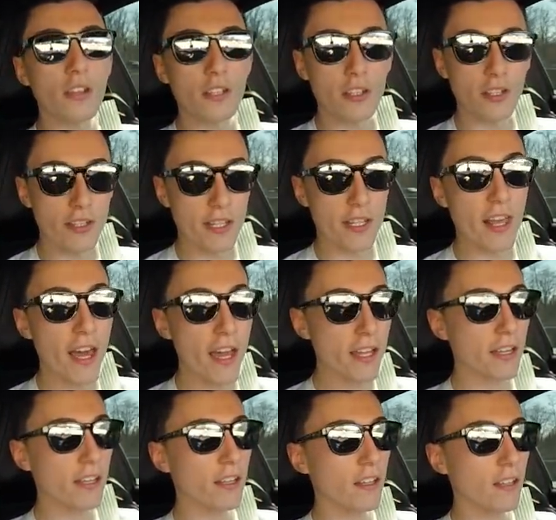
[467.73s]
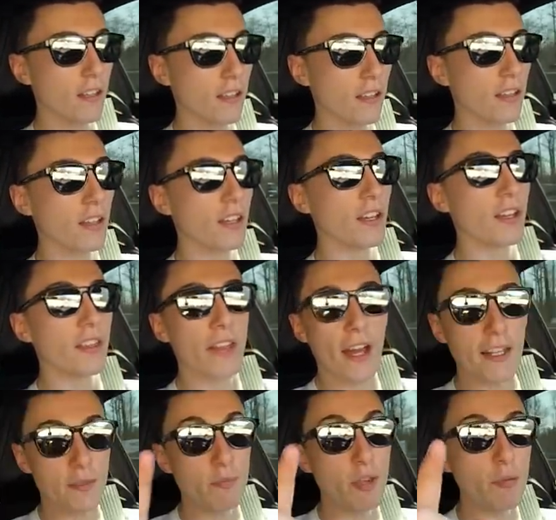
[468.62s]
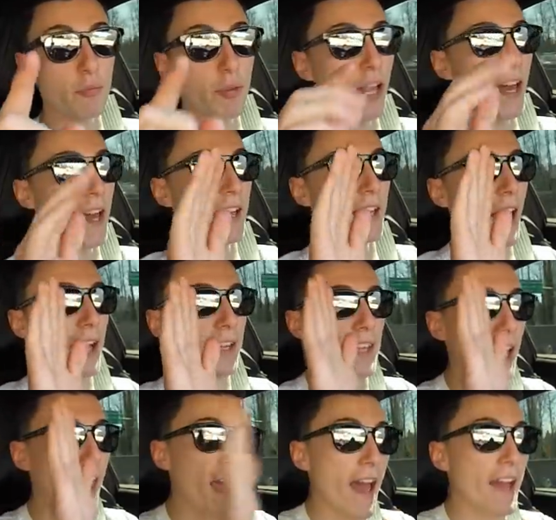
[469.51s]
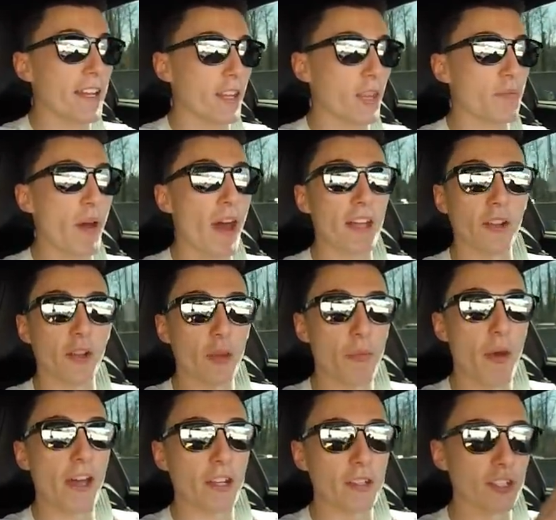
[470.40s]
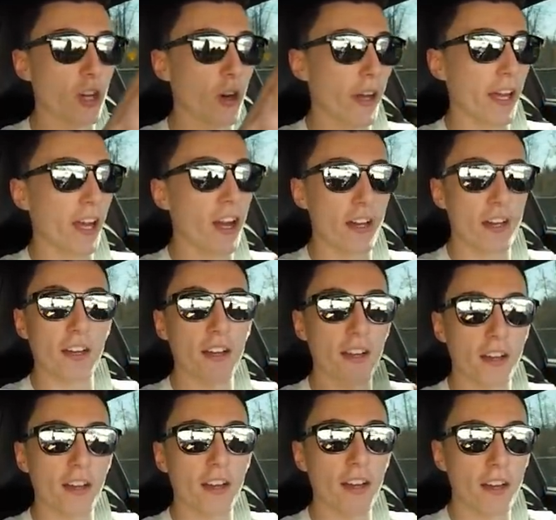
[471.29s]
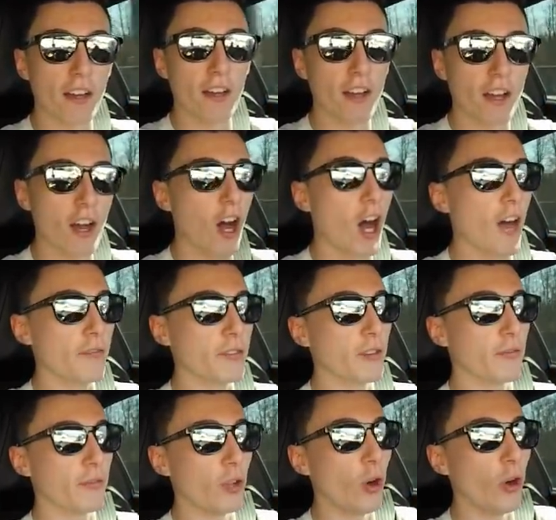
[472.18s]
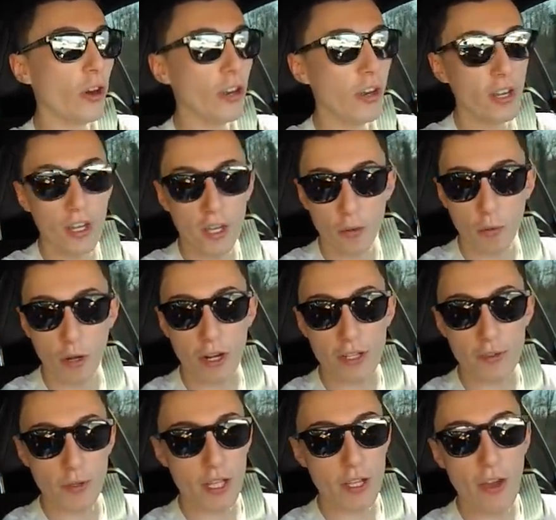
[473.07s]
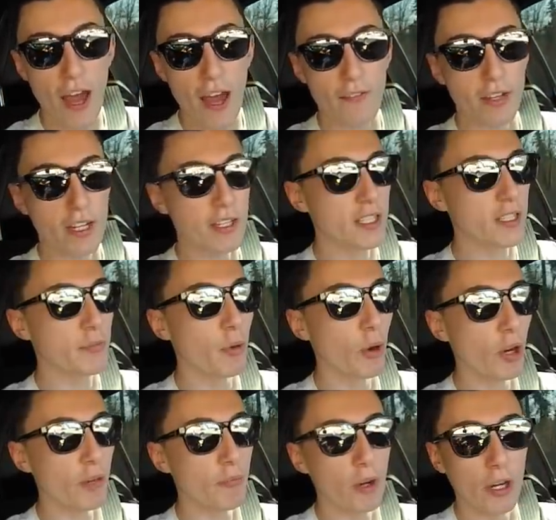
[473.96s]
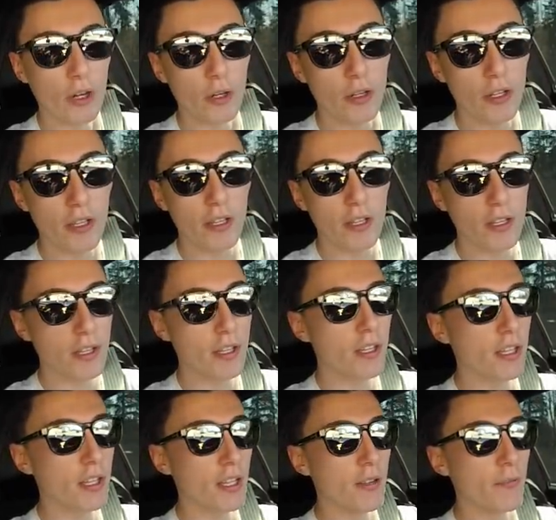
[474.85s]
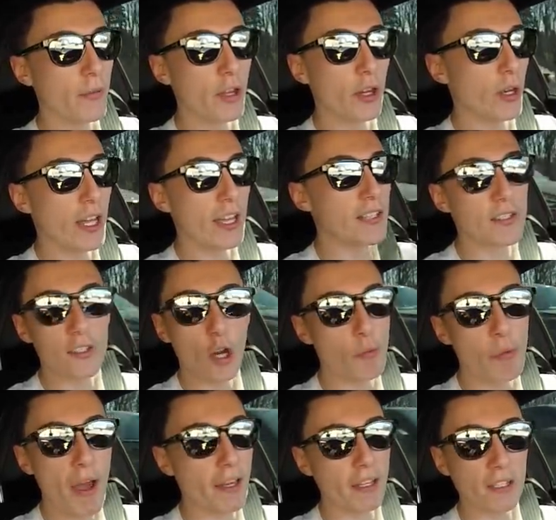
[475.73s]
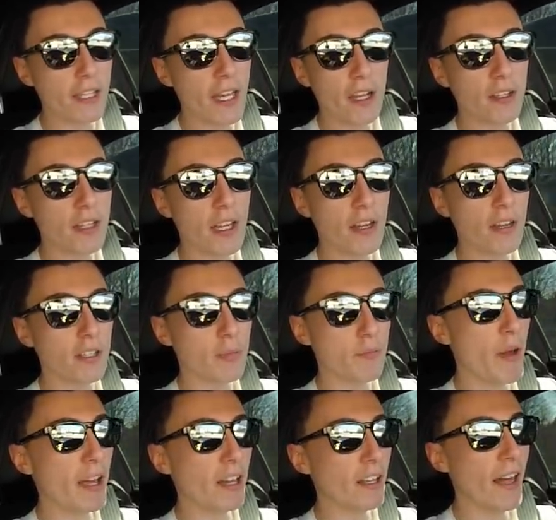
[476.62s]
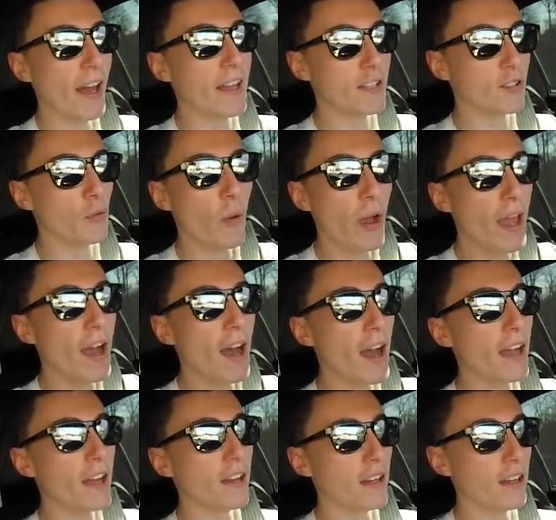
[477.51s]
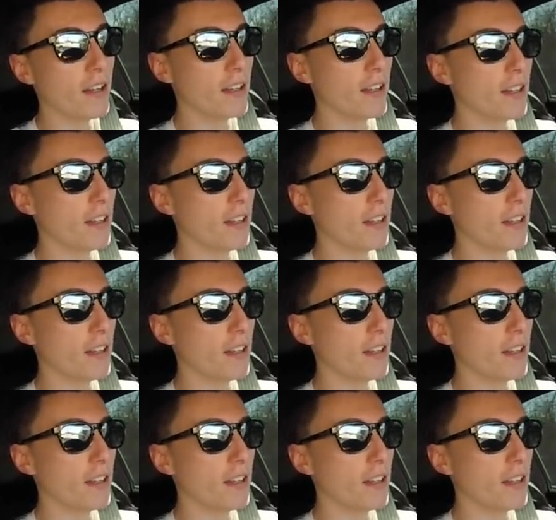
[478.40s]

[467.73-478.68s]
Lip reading: do you see that? That's me playing at the end of the pedal. The pedal's going off the floor. Whereas when you have it in sport mode, there is no pedal down there. The pedal ends way higher.